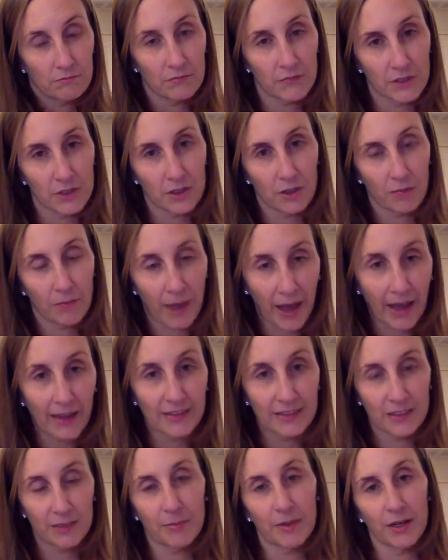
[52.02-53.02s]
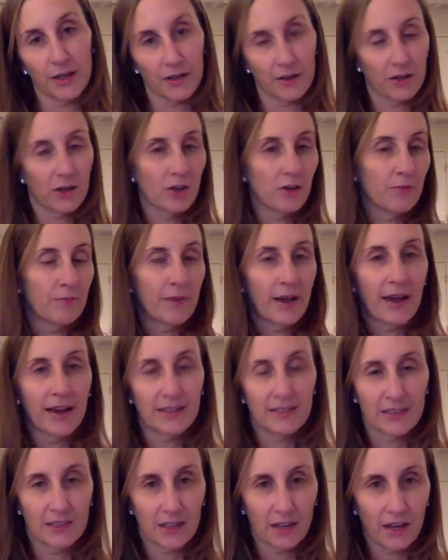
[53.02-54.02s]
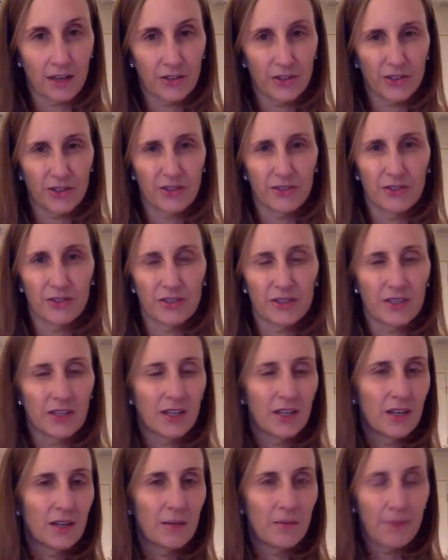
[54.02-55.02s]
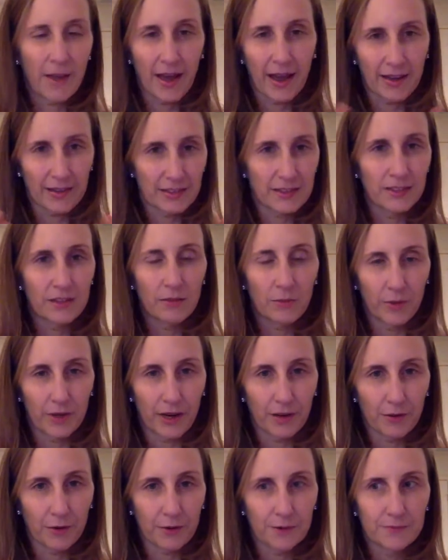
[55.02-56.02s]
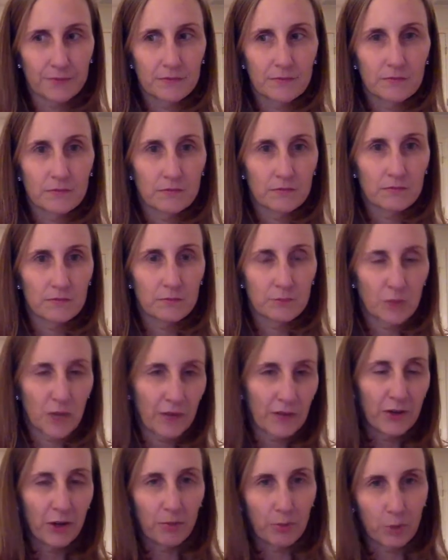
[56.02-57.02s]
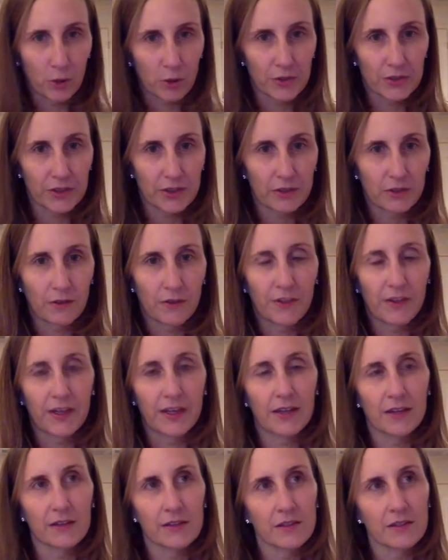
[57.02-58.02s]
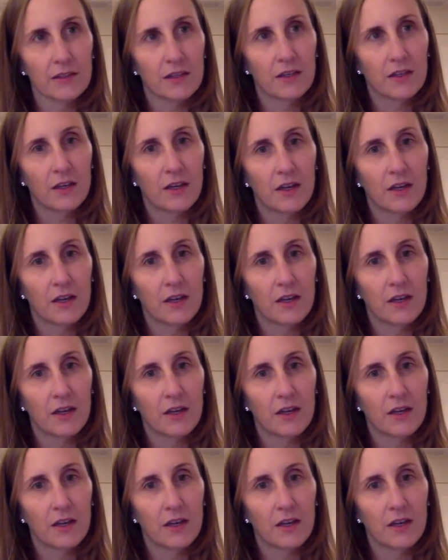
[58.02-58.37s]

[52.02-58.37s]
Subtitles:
So pass the beer, pass the nachos, pass the whatever your personal thing is.